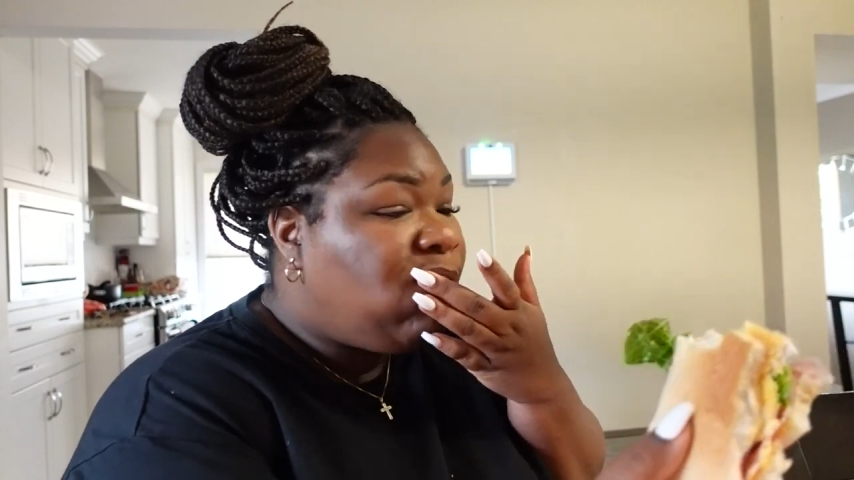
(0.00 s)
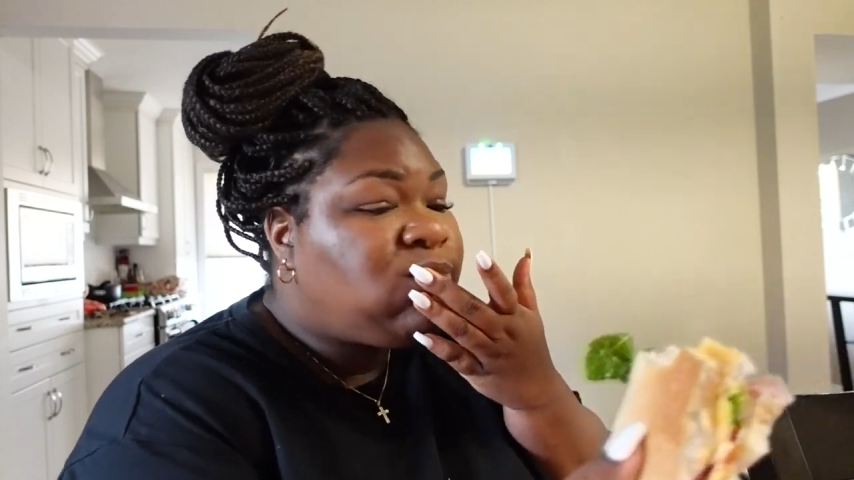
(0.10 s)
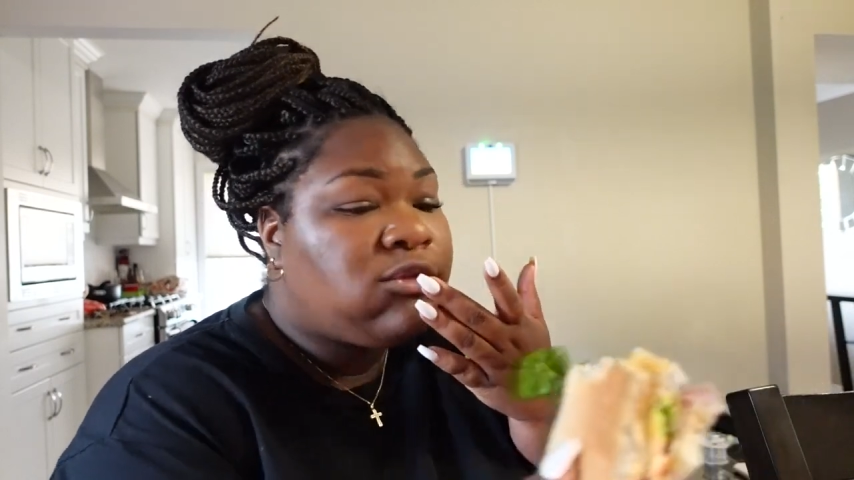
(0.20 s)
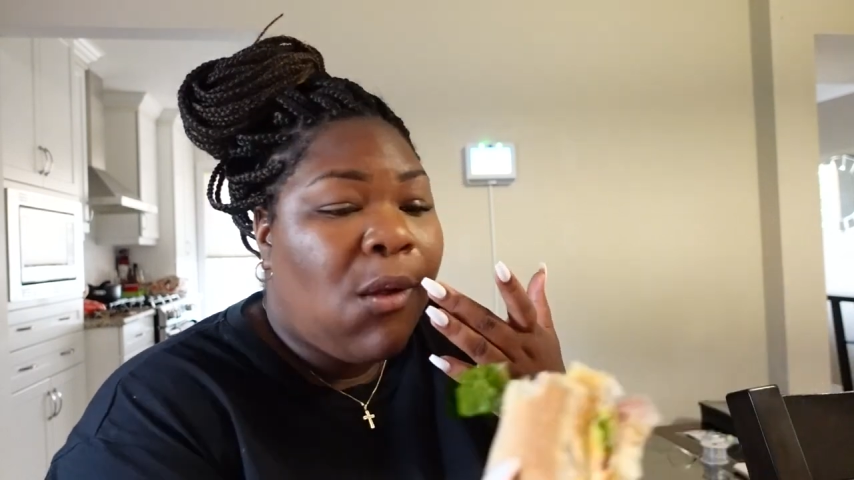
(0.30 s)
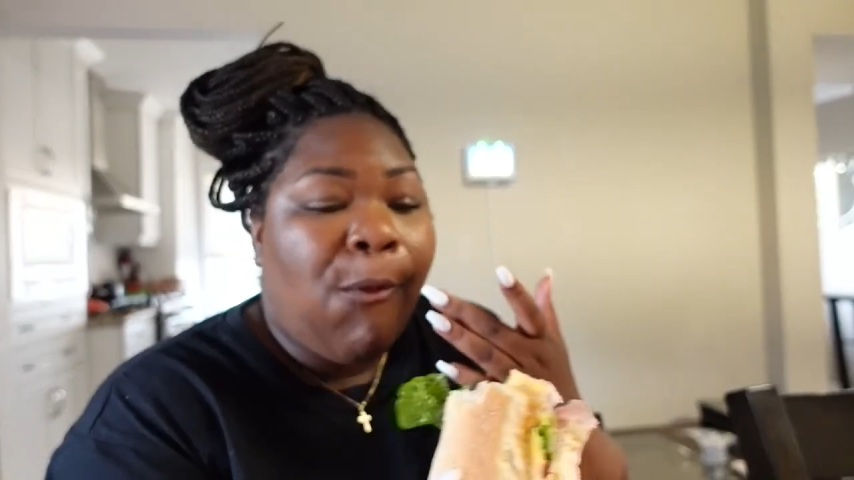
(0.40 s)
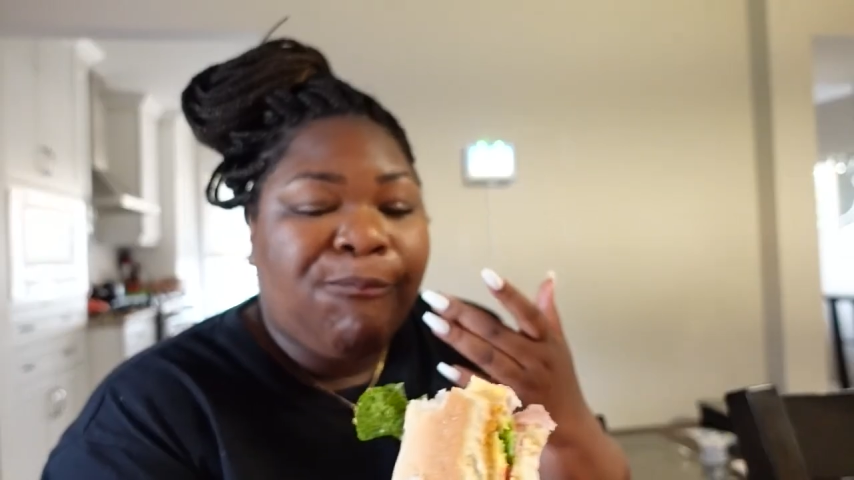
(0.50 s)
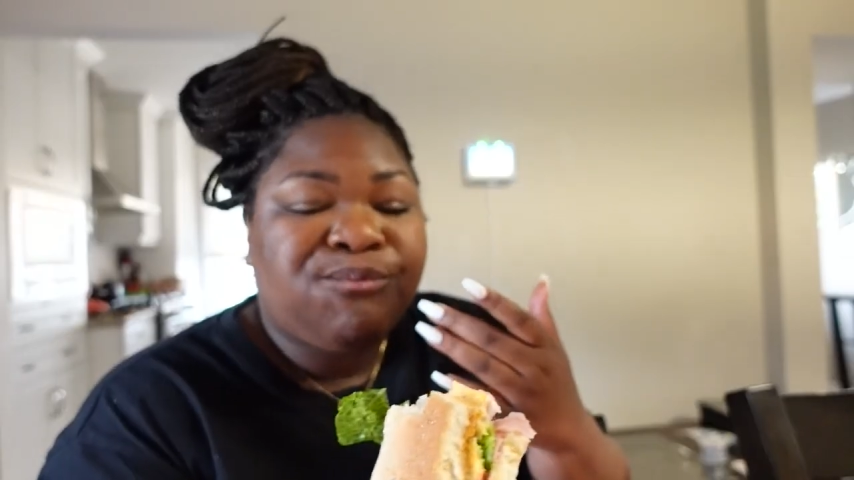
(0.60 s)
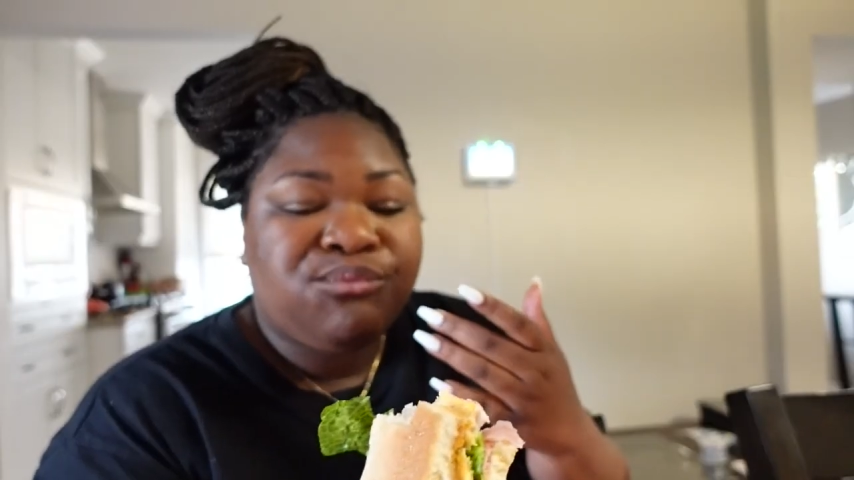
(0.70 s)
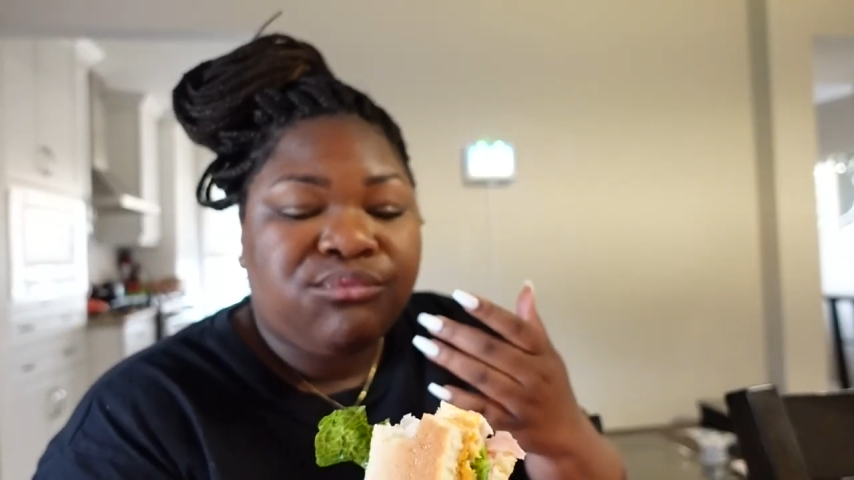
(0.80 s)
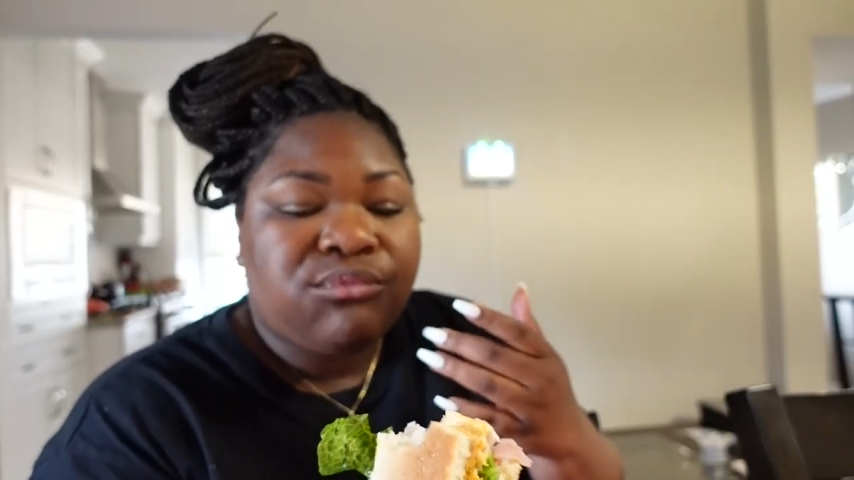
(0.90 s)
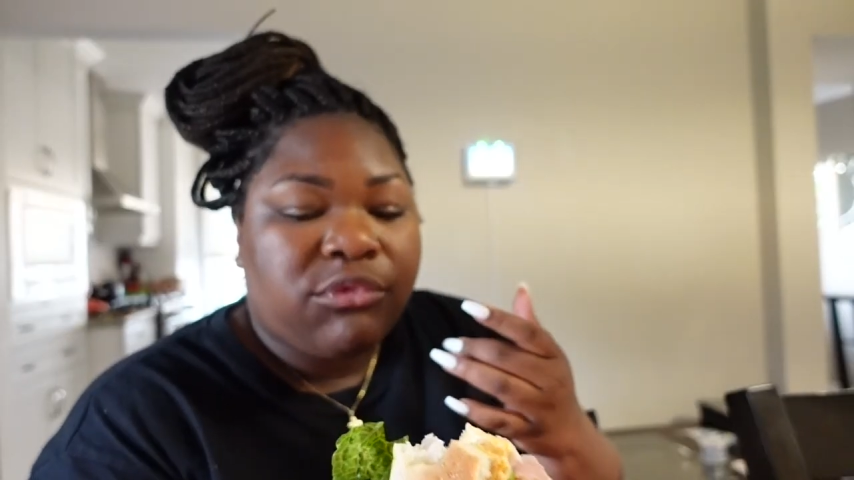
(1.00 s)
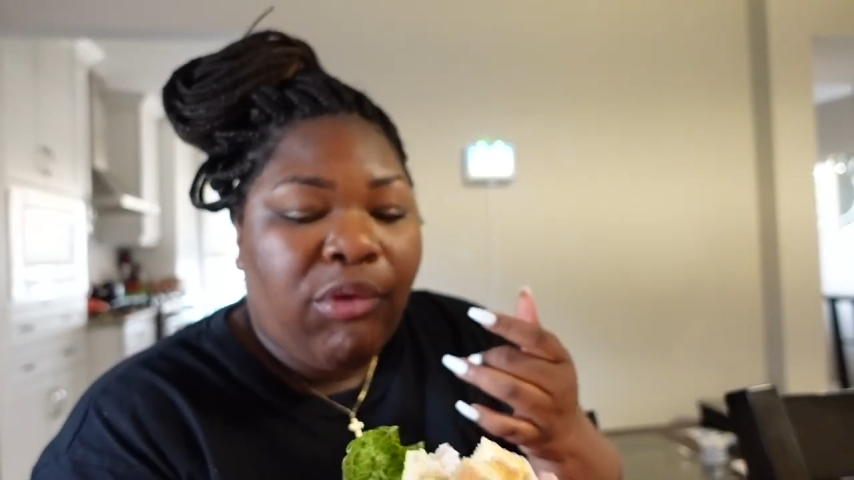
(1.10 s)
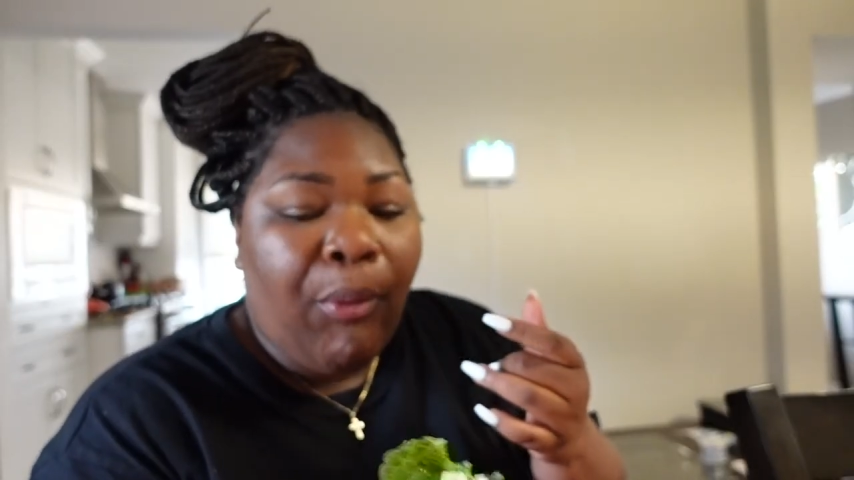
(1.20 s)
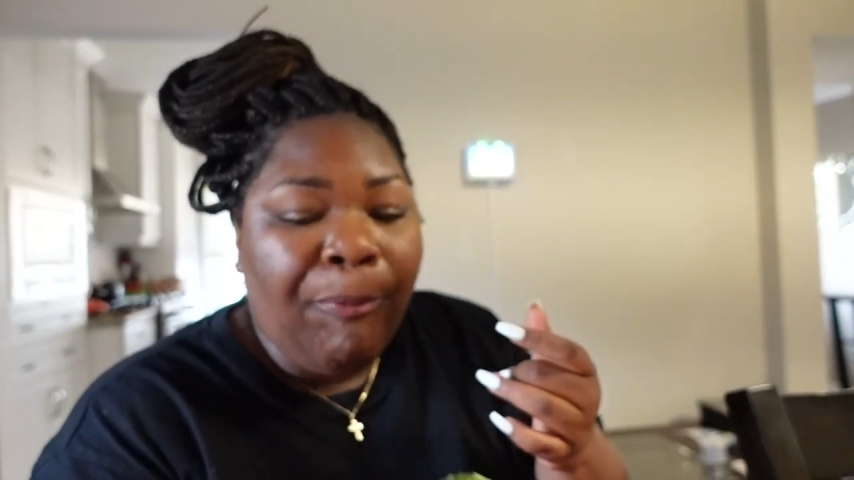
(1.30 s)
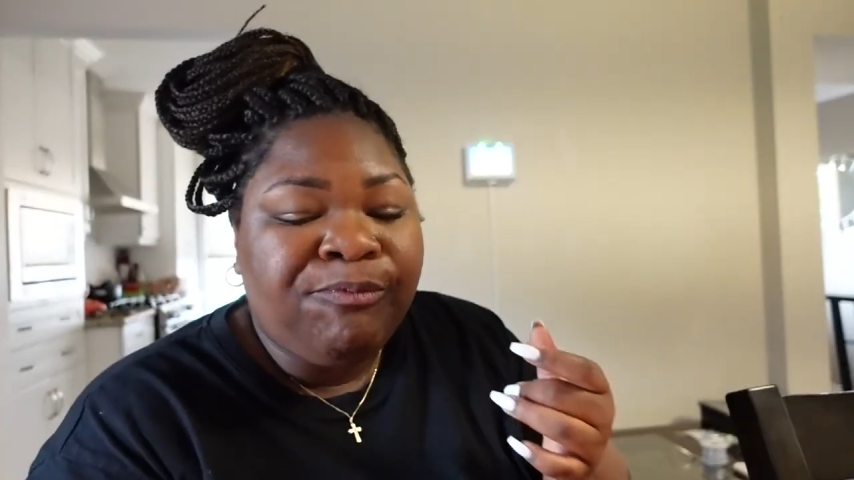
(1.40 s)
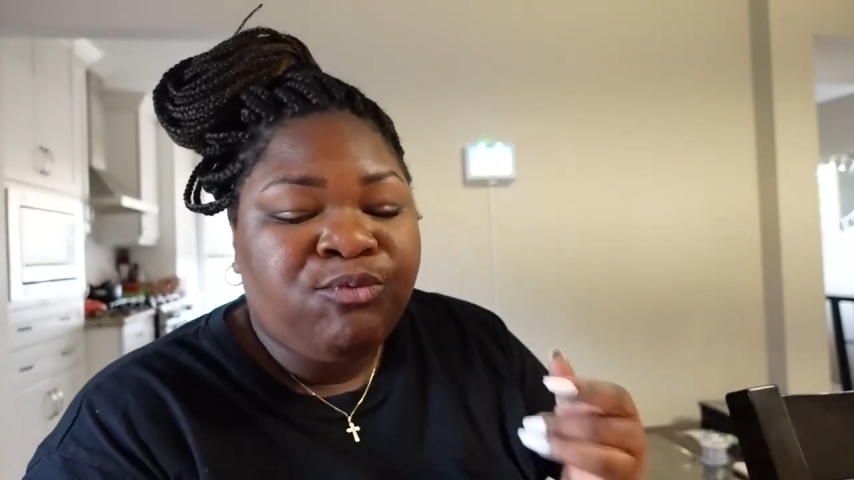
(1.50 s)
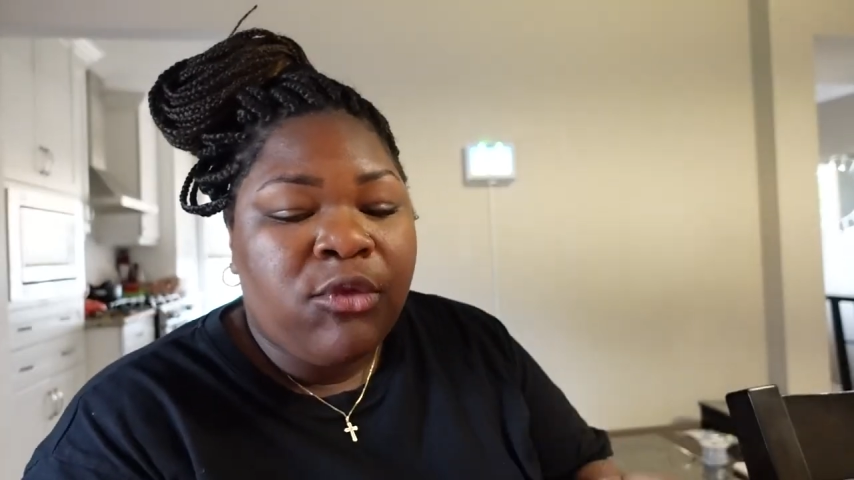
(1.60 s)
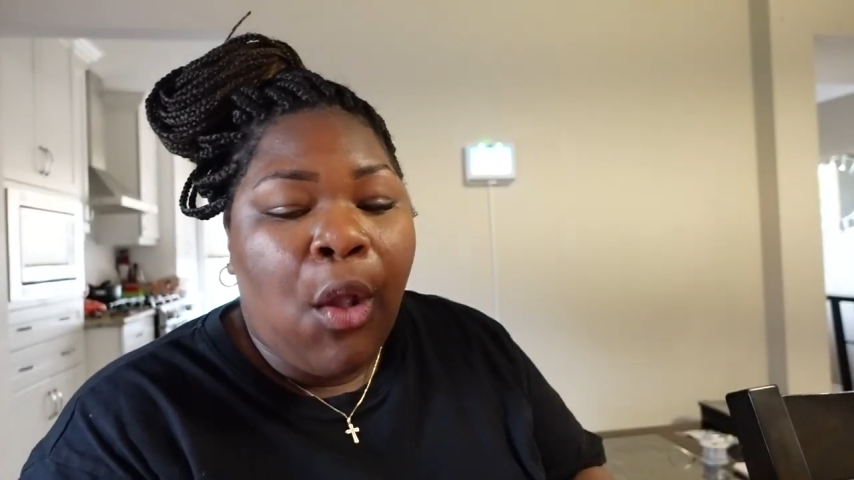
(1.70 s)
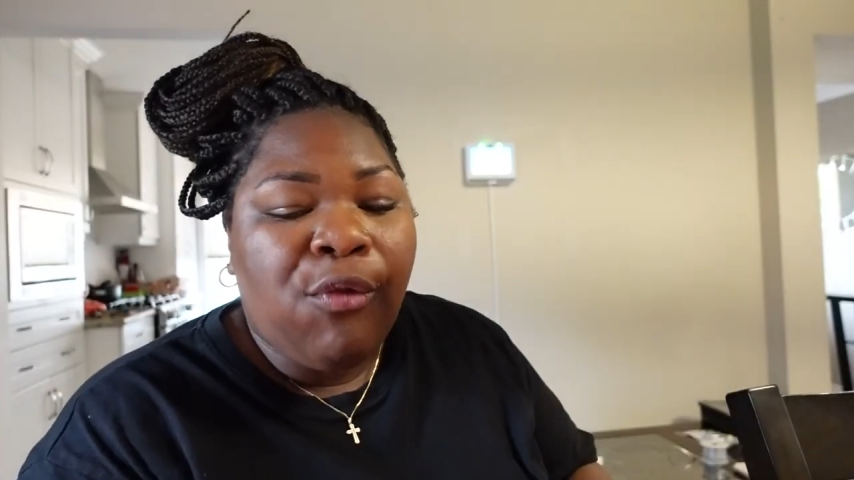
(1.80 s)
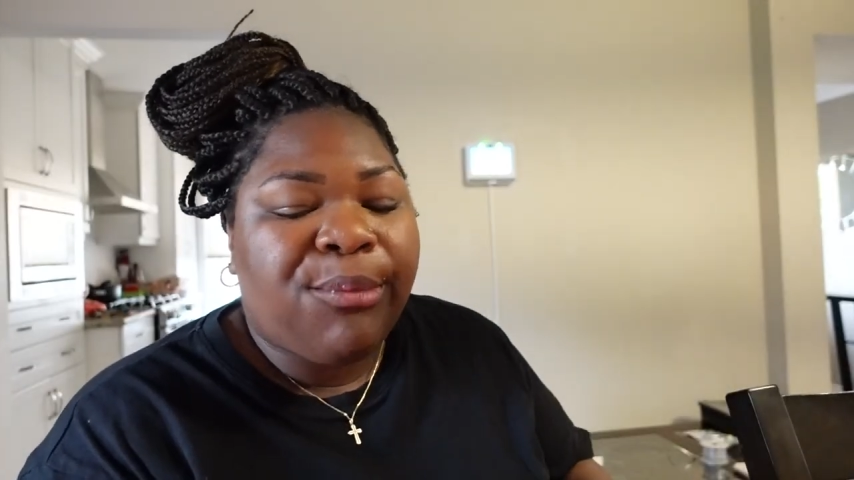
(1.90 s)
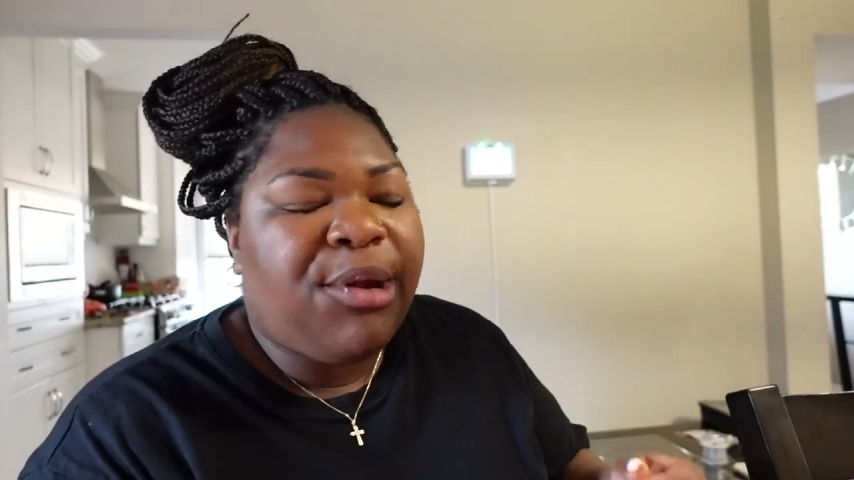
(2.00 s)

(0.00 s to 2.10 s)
I just don't like the bread. The